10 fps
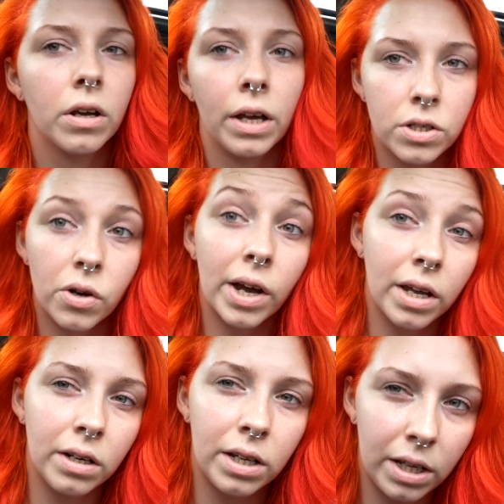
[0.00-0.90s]
okay, so I
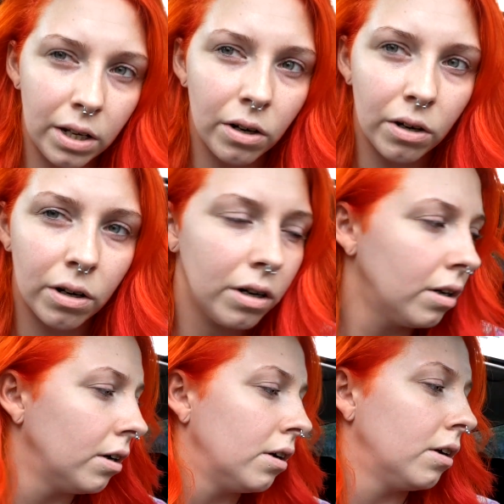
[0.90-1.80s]
can hear
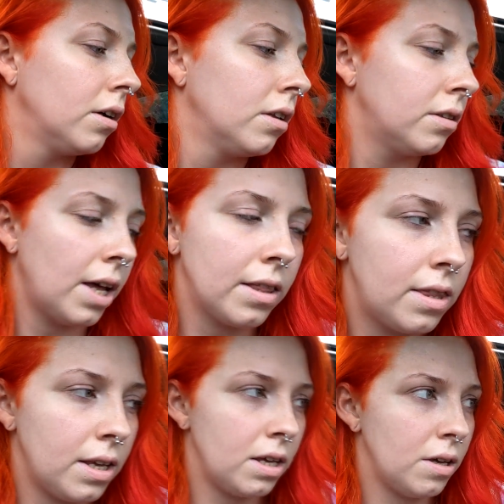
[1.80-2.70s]

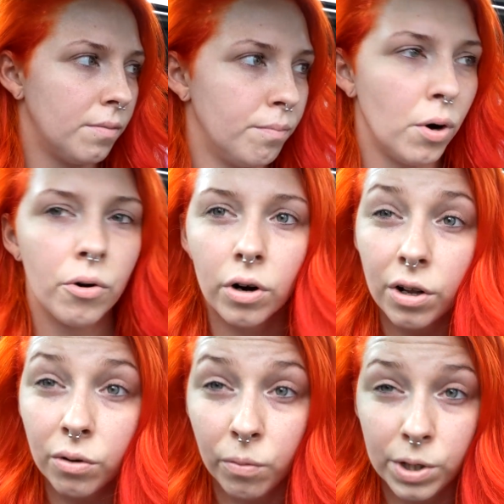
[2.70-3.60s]
that the motor
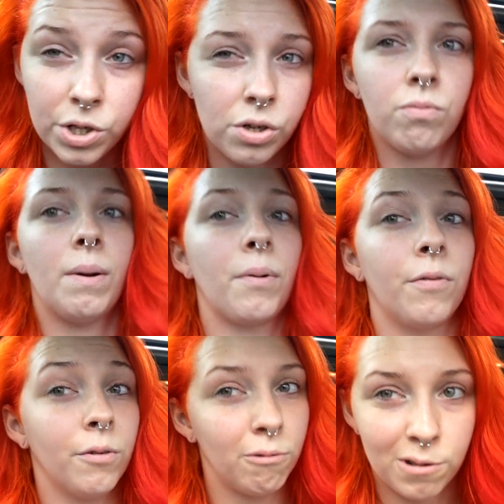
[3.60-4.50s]
on the windshield
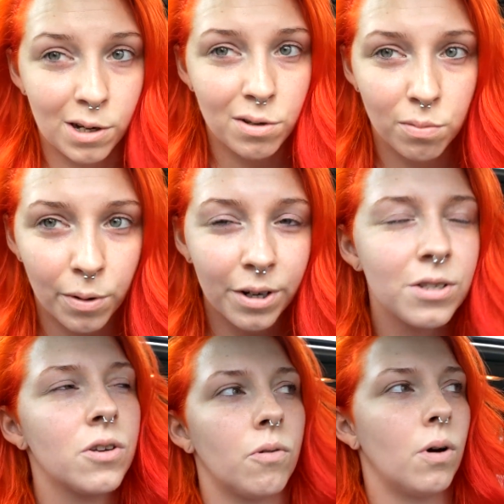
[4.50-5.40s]
wiper fluid does
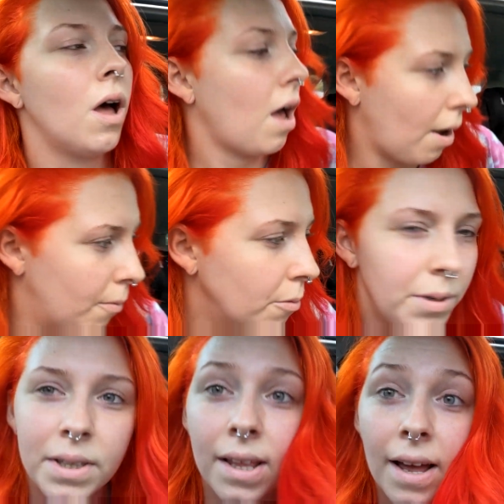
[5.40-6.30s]
work, so I
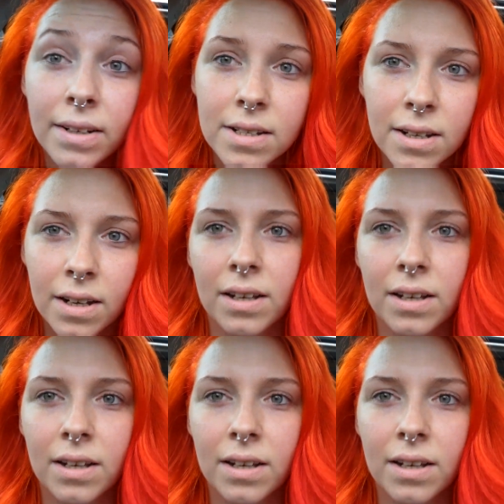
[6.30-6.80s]
won't need that,